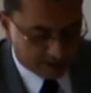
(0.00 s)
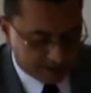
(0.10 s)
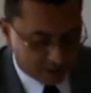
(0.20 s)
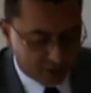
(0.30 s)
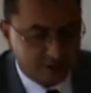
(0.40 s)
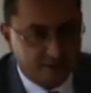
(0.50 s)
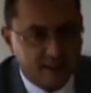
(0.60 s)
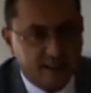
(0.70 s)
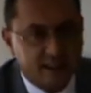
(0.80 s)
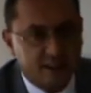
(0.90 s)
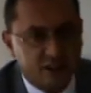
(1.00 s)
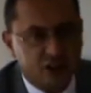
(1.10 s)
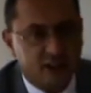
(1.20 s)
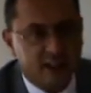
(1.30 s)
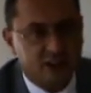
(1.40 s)
exclusively in
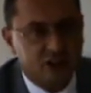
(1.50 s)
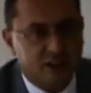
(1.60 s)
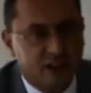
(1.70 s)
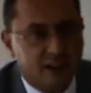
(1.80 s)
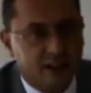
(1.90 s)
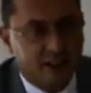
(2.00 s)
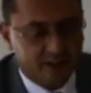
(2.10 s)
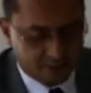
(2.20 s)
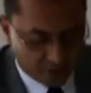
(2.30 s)
exchange in